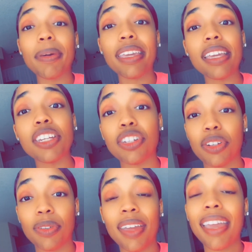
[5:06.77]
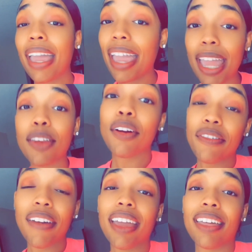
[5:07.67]
against you and your
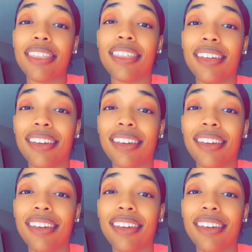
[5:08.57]
faith.